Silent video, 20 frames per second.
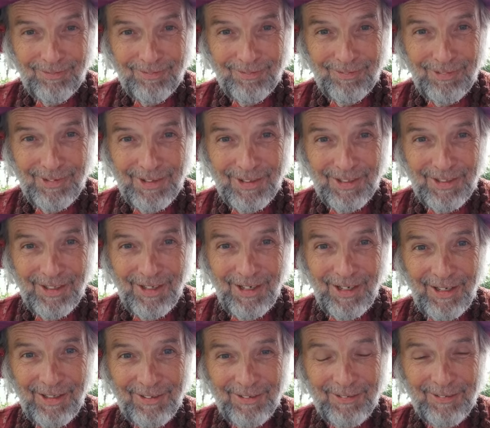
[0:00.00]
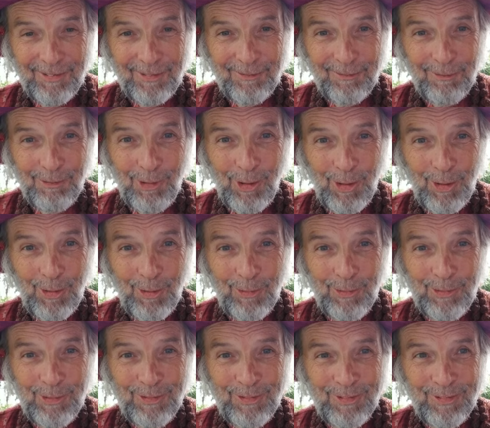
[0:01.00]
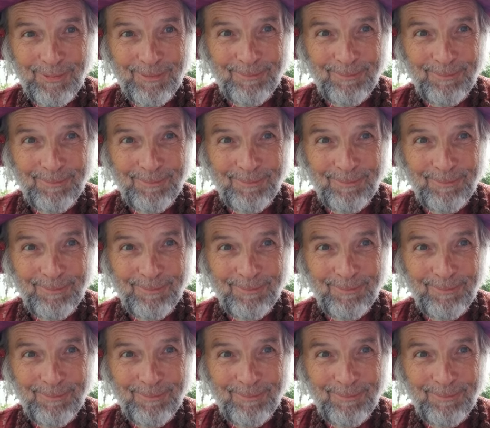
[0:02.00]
Greek island of Rhodes.